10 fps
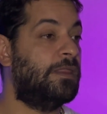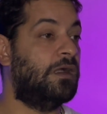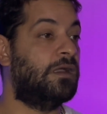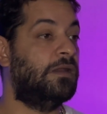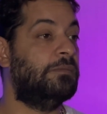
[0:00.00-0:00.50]

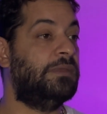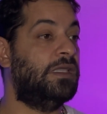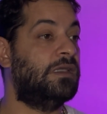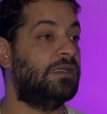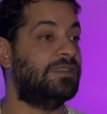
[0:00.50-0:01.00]
are gonna
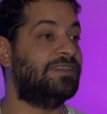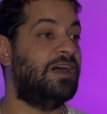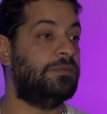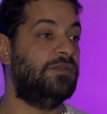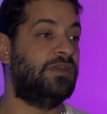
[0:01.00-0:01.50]
be, on the
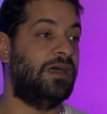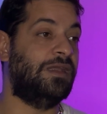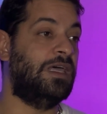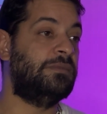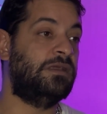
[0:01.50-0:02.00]
top you've got
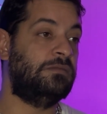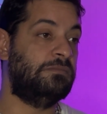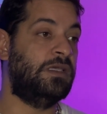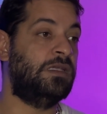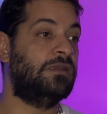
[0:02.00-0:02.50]
lemon,
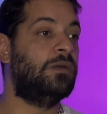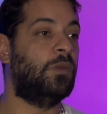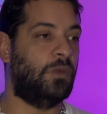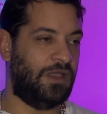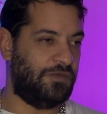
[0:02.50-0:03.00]
mint,
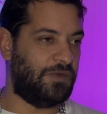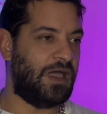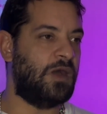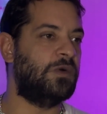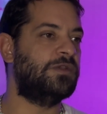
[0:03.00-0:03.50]
white
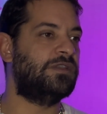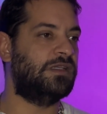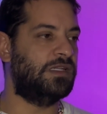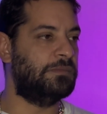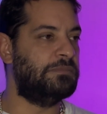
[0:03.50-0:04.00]
flowers.
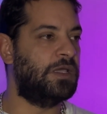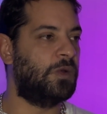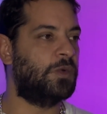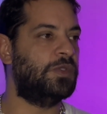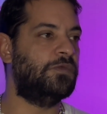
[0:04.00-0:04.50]
In the
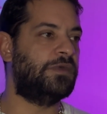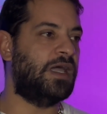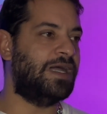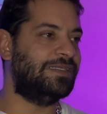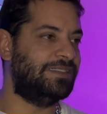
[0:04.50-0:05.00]
middle you've
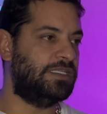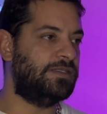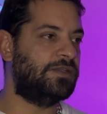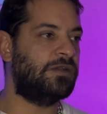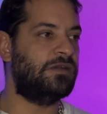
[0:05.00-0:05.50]
got
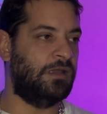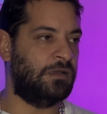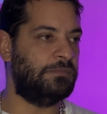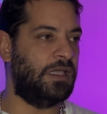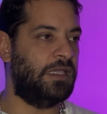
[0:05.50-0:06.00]
ginger,
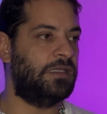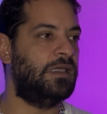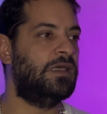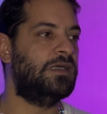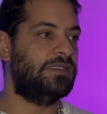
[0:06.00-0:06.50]
nutmeg,
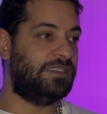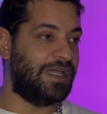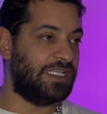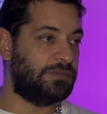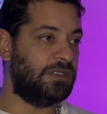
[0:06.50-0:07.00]

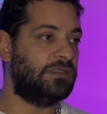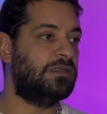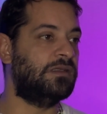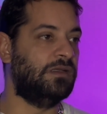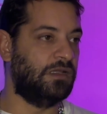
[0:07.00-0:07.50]
jasmine,
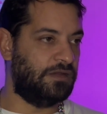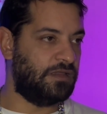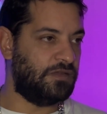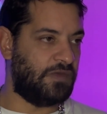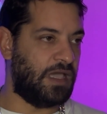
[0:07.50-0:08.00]
lily
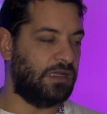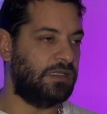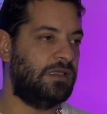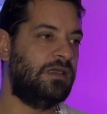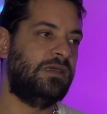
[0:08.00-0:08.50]
of the
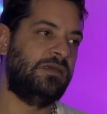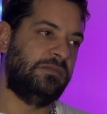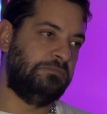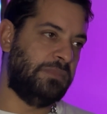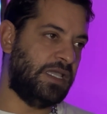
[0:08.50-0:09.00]
valley.
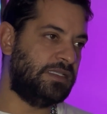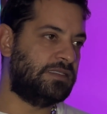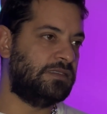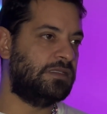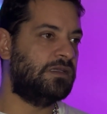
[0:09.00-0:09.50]

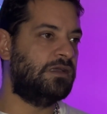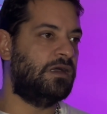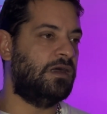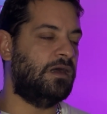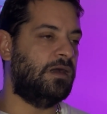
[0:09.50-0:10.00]
Base,
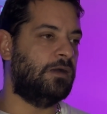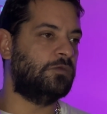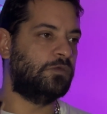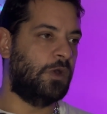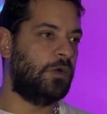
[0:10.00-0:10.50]

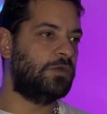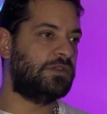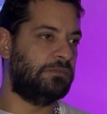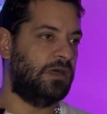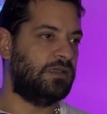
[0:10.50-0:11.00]
rose,
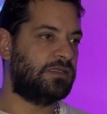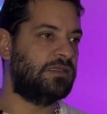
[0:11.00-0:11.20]
musk,